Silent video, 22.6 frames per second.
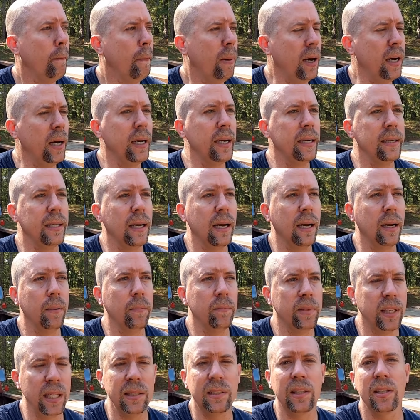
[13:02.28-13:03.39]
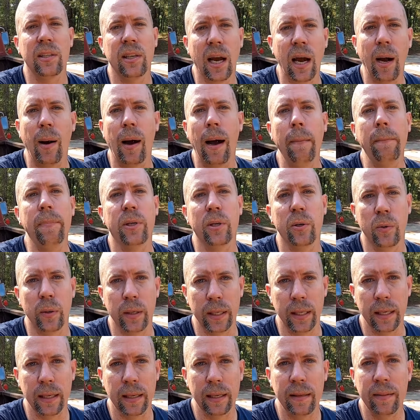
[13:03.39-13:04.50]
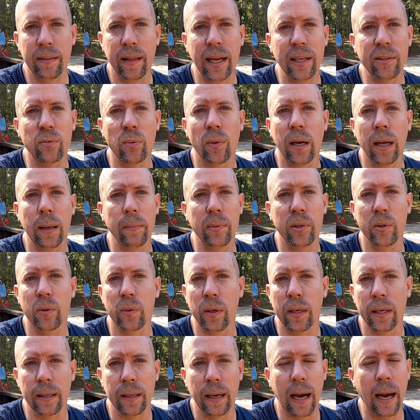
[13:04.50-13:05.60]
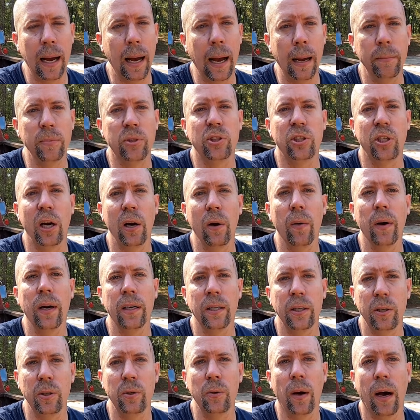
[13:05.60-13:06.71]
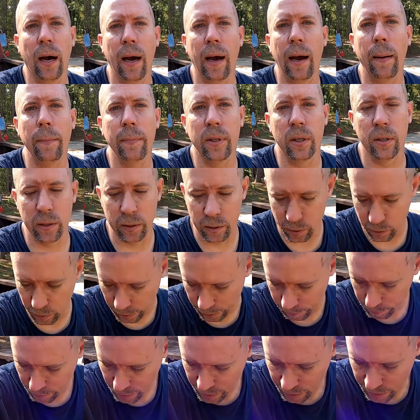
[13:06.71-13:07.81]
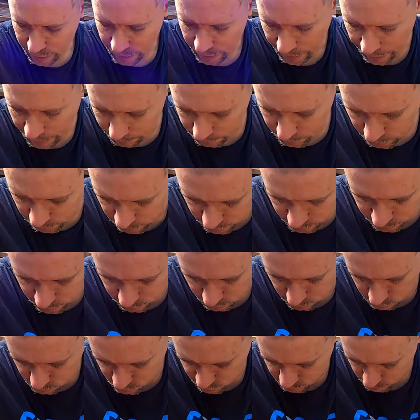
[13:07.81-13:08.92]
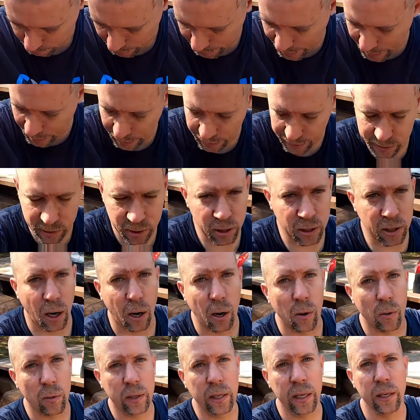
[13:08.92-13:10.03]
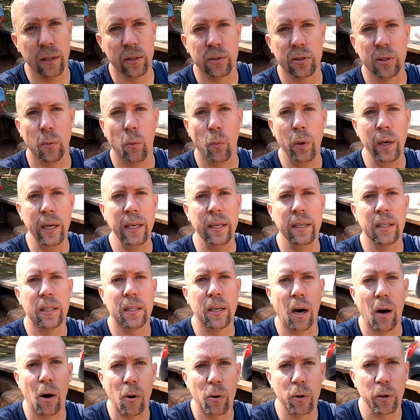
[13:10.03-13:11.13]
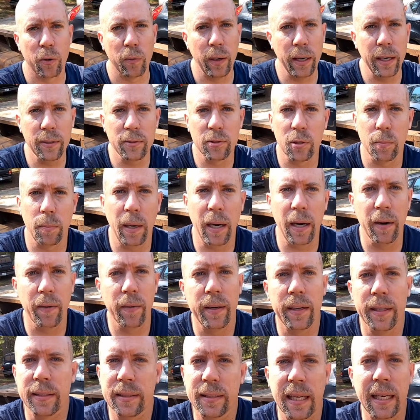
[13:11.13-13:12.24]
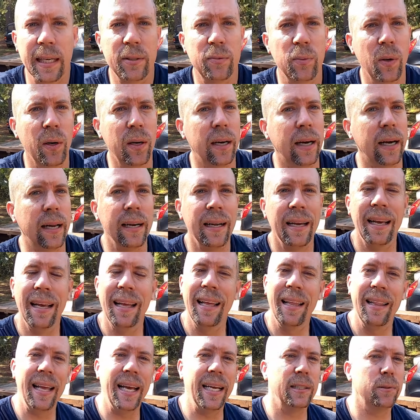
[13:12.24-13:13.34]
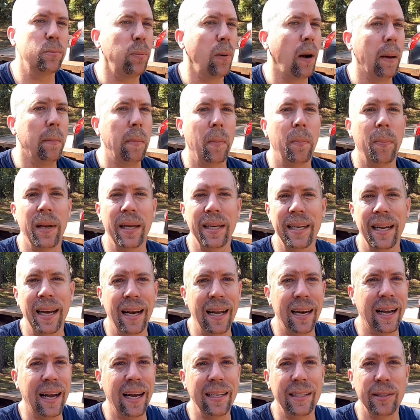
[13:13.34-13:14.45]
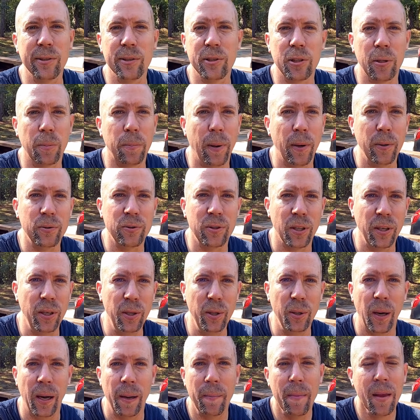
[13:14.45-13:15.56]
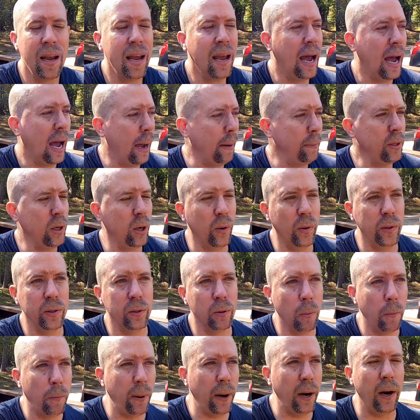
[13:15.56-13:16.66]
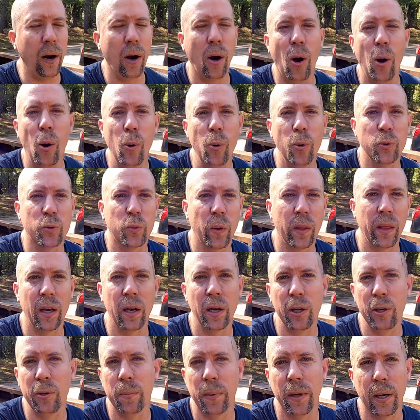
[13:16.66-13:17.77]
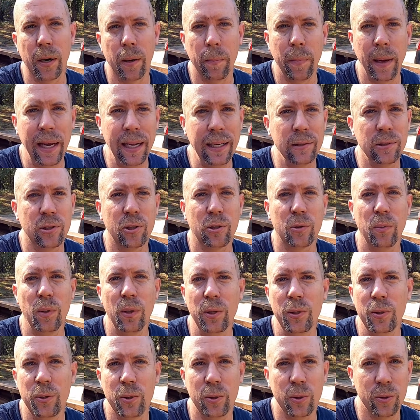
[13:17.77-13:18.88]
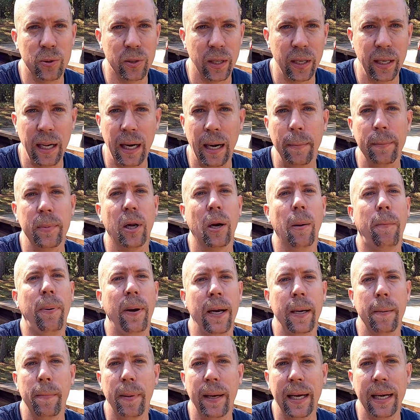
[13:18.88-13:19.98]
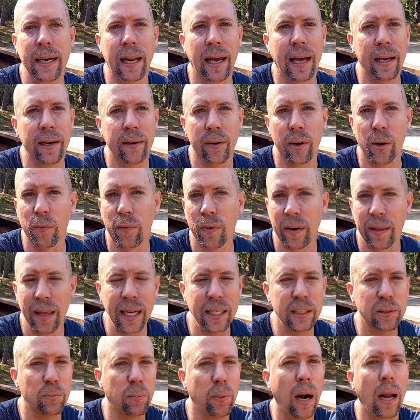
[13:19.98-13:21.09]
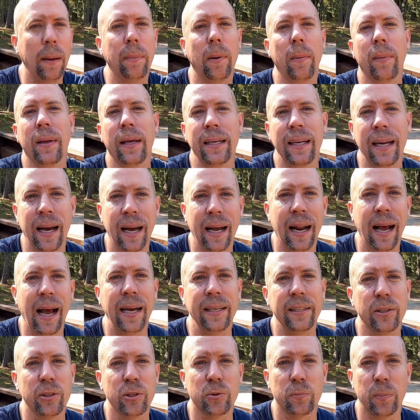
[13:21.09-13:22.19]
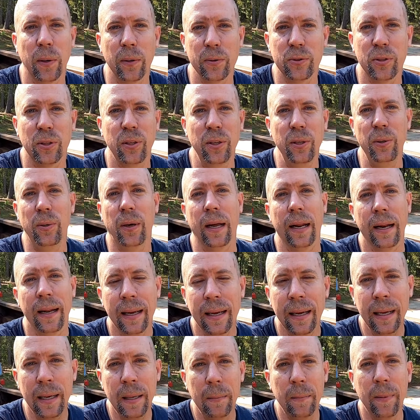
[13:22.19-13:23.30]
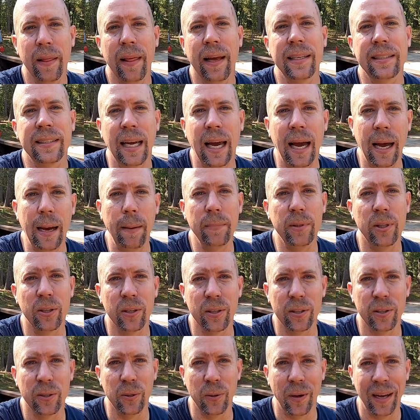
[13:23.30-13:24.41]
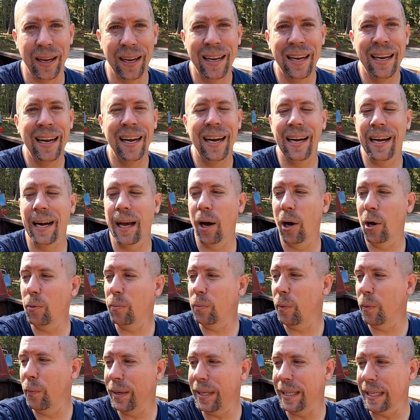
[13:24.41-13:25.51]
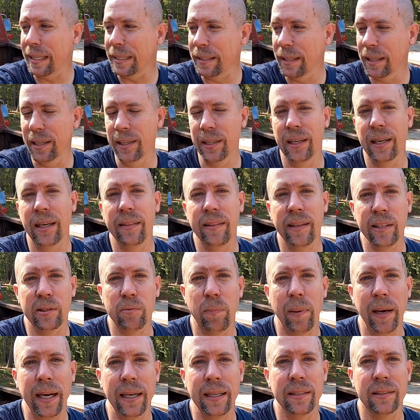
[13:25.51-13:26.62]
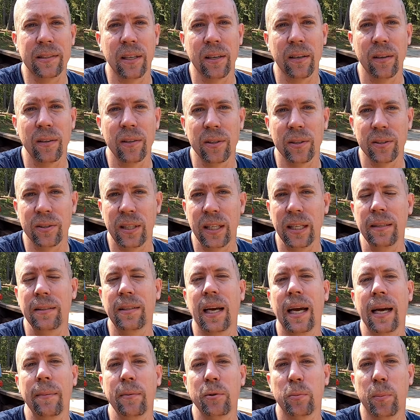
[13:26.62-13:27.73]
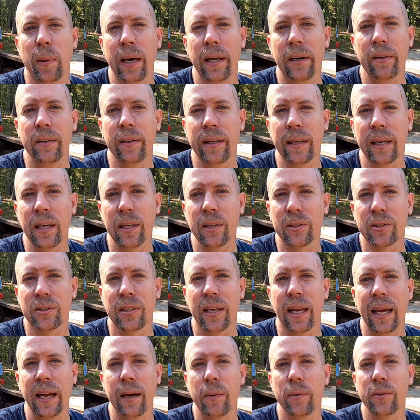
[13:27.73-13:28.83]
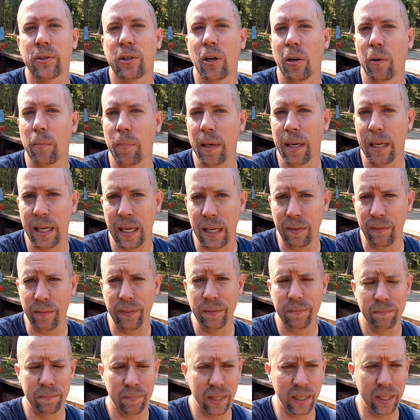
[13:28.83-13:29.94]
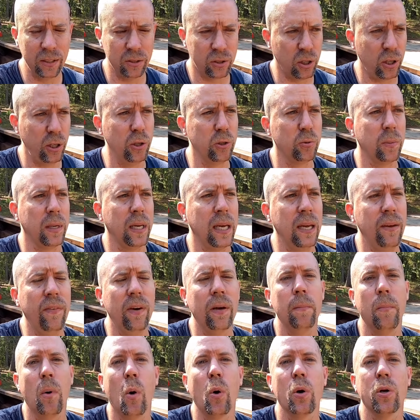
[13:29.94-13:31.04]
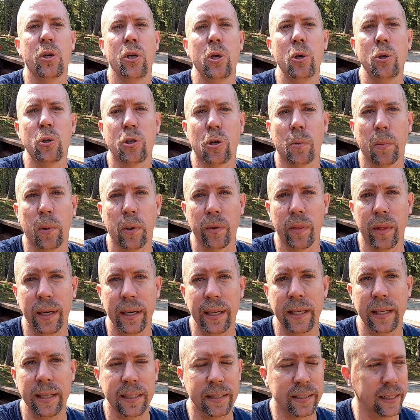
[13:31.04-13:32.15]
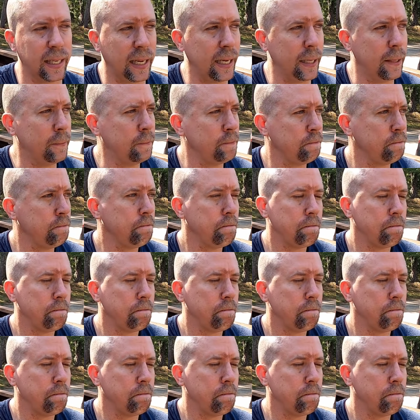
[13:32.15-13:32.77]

But this is how I'm doing it. And that's what I'm doing. I'm sharing you how I'm going to do it. I'm going to do some Alex caulk here, some window caulk around some areas. Guess what? That's probably not how you're supposed to do it. I'm going to repair holes with aluminum and screws, and then I'm going to paint a bed liner over it. That's probably not how you're supposed to do it, but that's how I'm going to do it. And I hope when we get done, this bed is going to look 10 times better than it looks now. It's going to be even more usable than it is now.